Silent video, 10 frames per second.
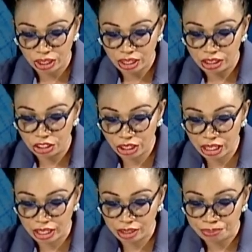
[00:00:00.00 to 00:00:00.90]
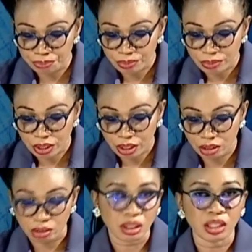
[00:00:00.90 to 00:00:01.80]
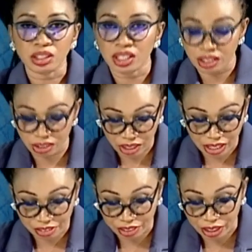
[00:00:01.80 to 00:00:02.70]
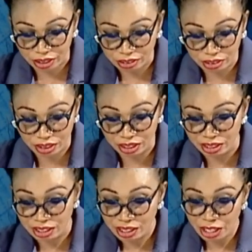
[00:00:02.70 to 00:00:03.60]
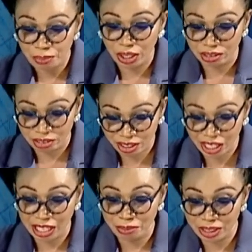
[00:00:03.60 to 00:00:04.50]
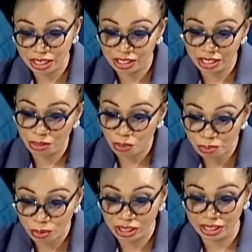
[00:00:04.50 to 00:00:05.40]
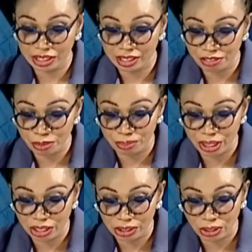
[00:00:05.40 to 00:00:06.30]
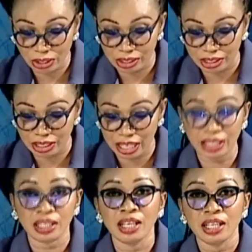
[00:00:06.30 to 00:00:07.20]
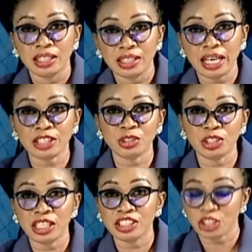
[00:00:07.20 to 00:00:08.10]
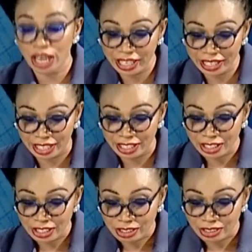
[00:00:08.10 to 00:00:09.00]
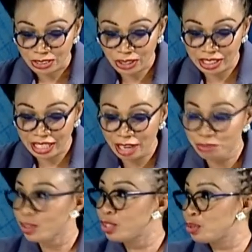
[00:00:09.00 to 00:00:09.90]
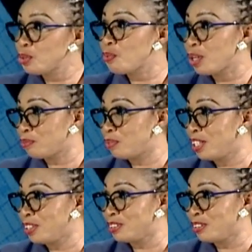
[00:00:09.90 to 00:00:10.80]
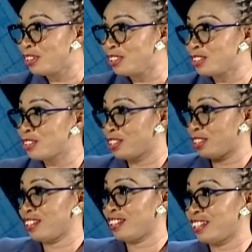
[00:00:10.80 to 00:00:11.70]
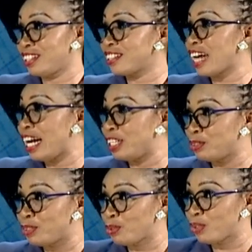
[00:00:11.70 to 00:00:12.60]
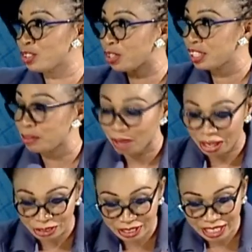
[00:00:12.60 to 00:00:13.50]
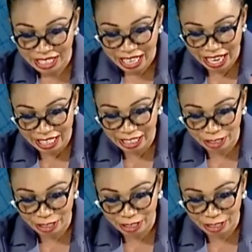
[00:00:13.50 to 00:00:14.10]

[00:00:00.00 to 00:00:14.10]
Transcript: Chile, okay, Chile is not in Africa, really. But, okay, let me say Chile, $1.67 billion. And next to Chile is China, $29.21 billion. So it's the size which we were talking about earlier.